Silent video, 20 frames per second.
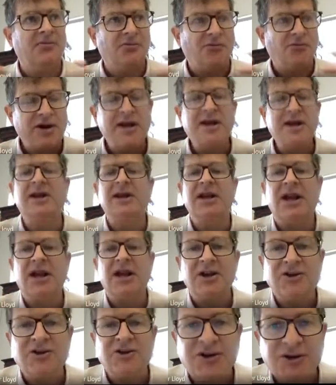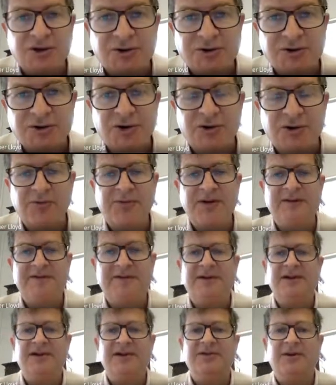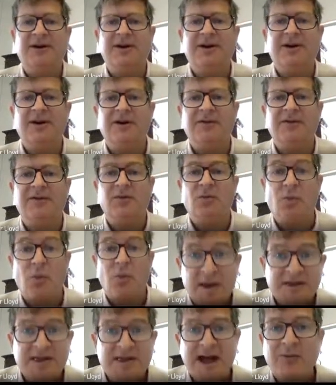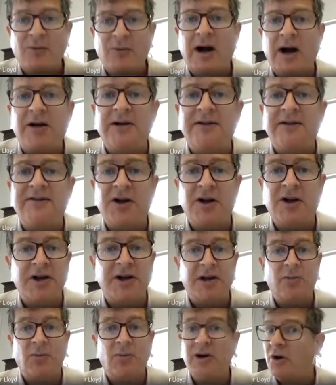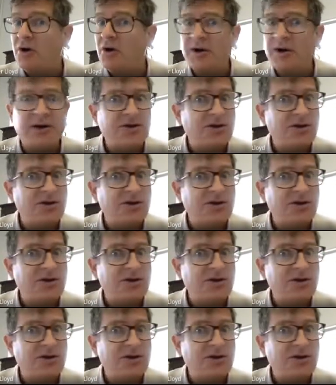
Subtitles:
re-engage children who've been affected by COVID with that wow of learning, we're not going to